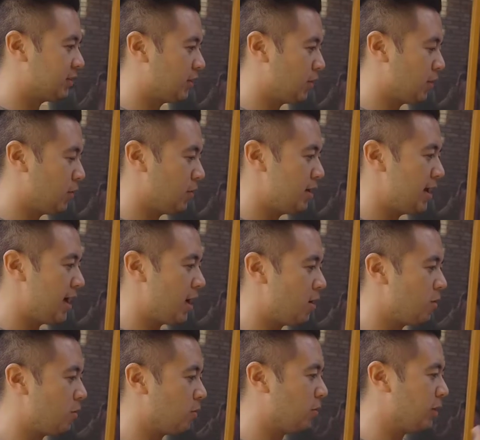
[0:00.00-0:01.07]
So
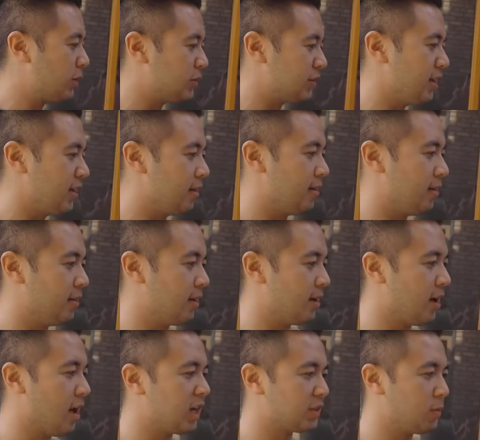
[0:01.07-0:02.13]
now we're using
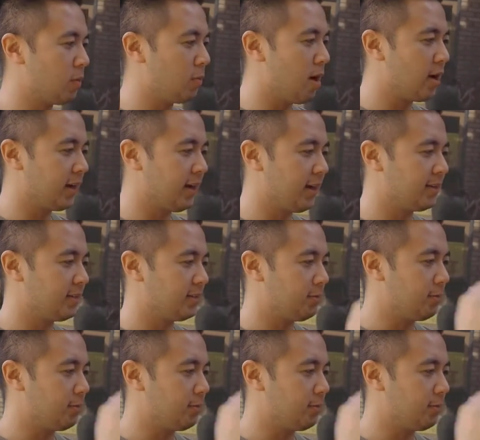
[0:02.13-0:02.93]
the Osmo Pocket